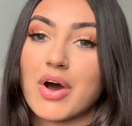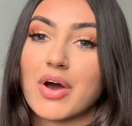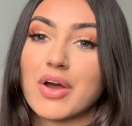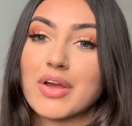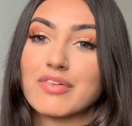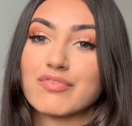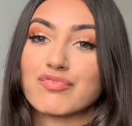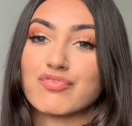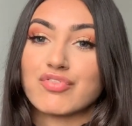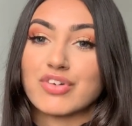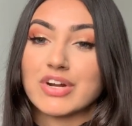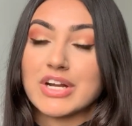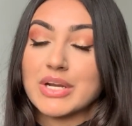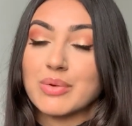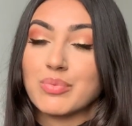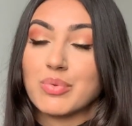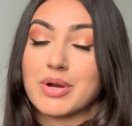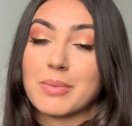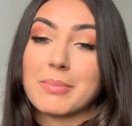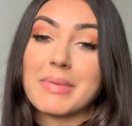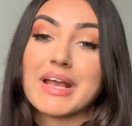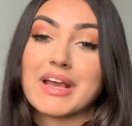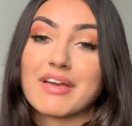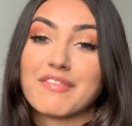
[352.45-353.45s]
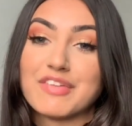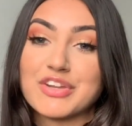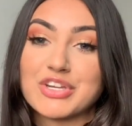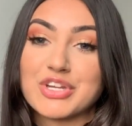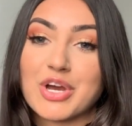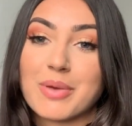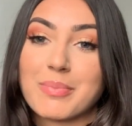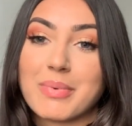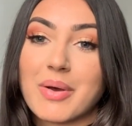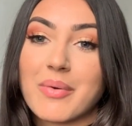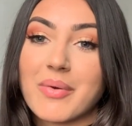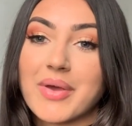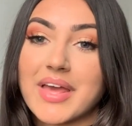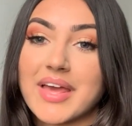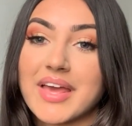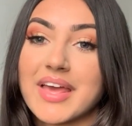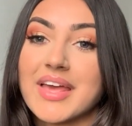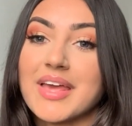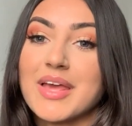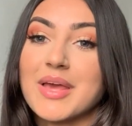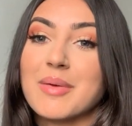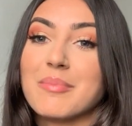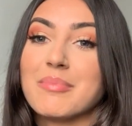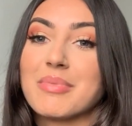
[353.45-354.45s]
I really want to make a video about it
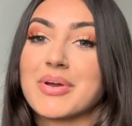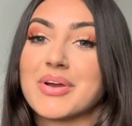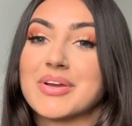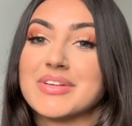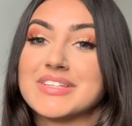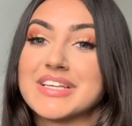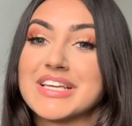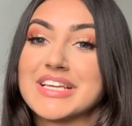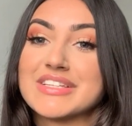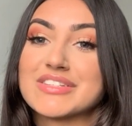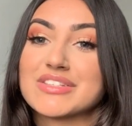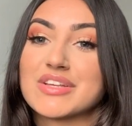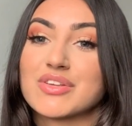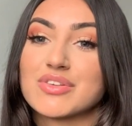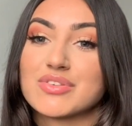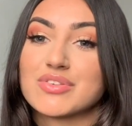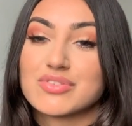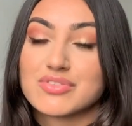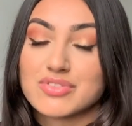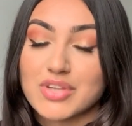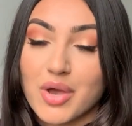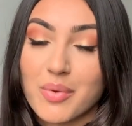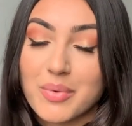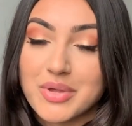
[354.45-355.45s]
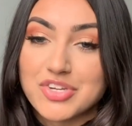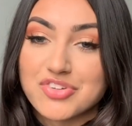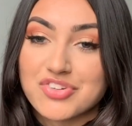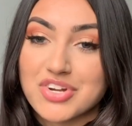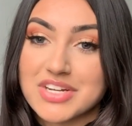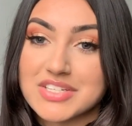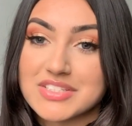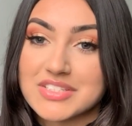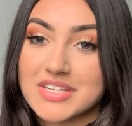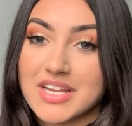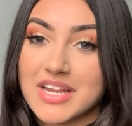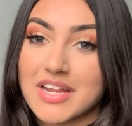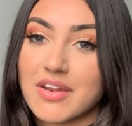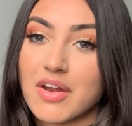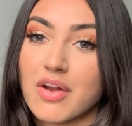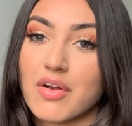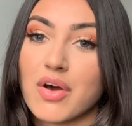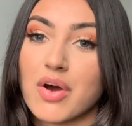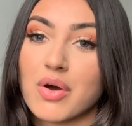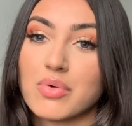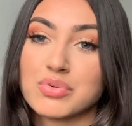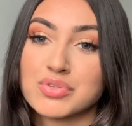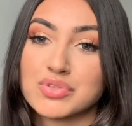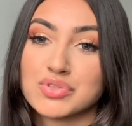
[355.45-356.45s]
because it is so interesting. The
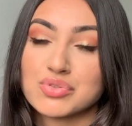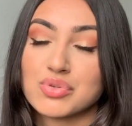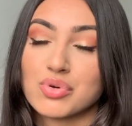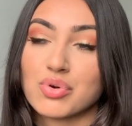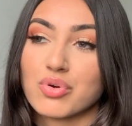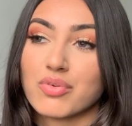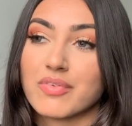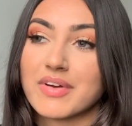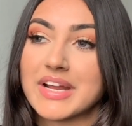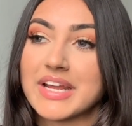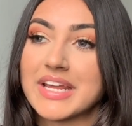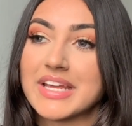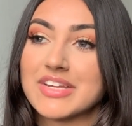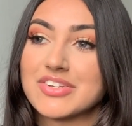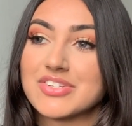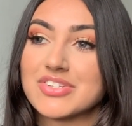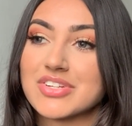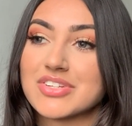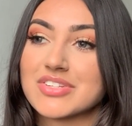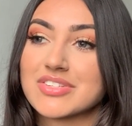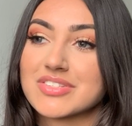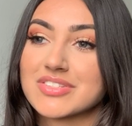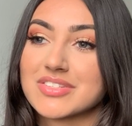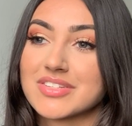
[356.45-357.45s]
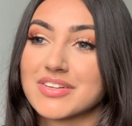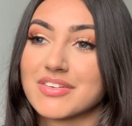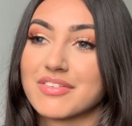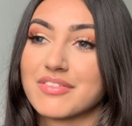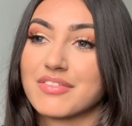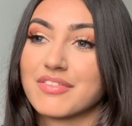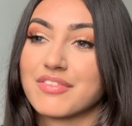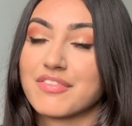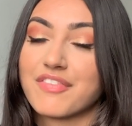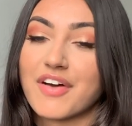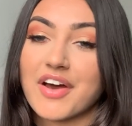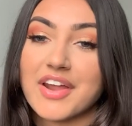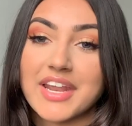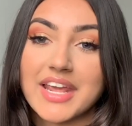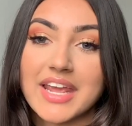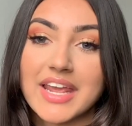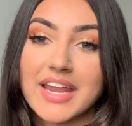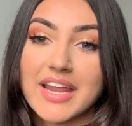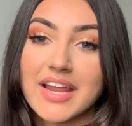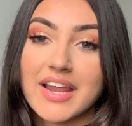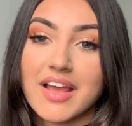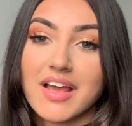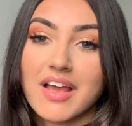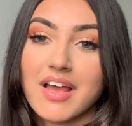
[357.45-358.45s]
whole story is just
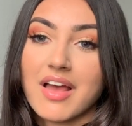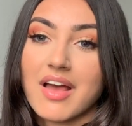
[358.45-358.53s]
funny.